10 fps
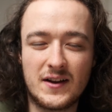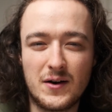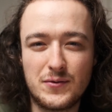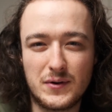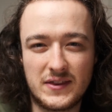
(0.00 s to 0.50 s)

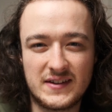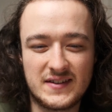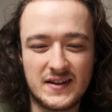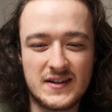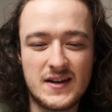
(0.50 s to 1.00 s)
love with this
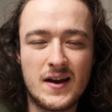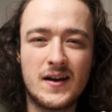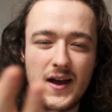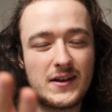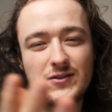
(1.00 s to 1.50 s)
idea
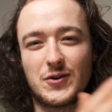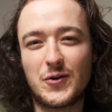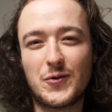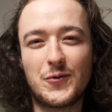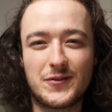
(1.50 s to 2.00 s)
and
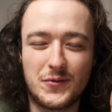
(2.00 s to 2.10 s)
so